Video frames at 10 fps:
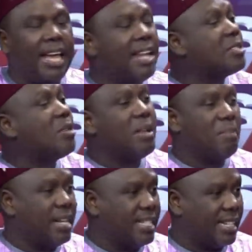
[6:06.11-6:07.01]
It is not
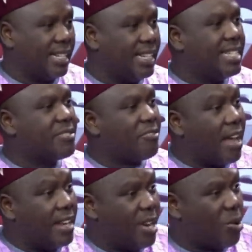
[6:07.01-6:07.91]
a big deal. It is
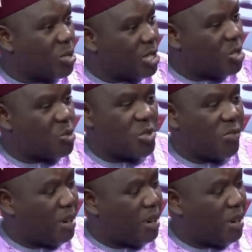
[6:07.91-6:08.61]
finding consensus.